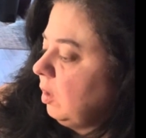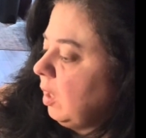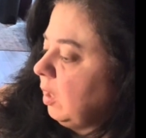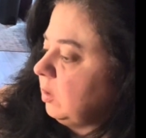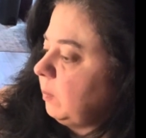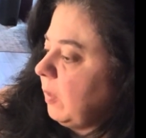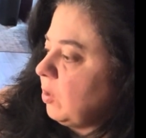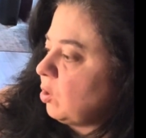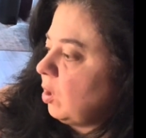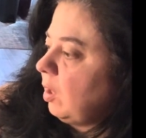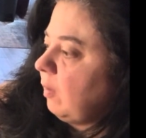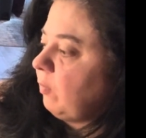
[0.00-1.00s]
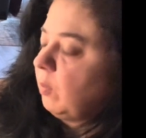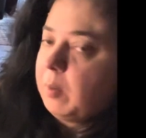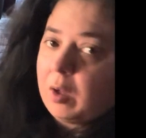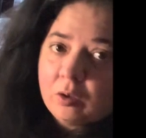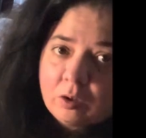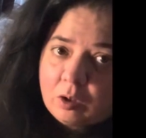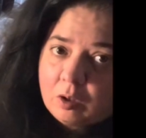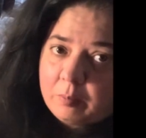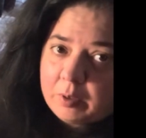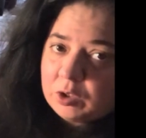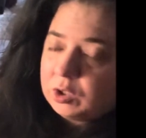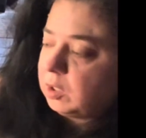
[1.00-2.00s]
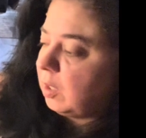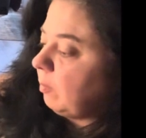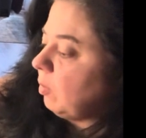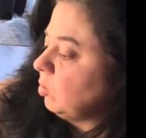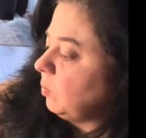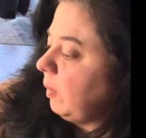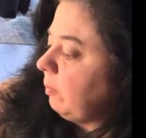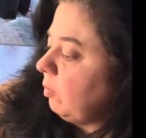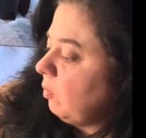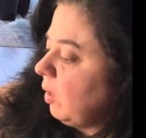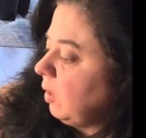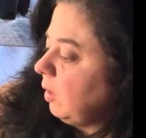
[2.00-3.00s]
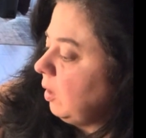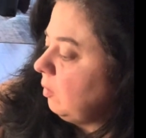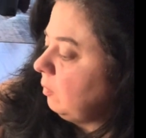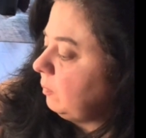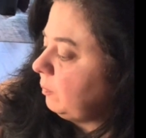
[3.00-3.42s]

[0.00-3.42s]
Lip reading: Especially if you're balling on a budget like most people right now.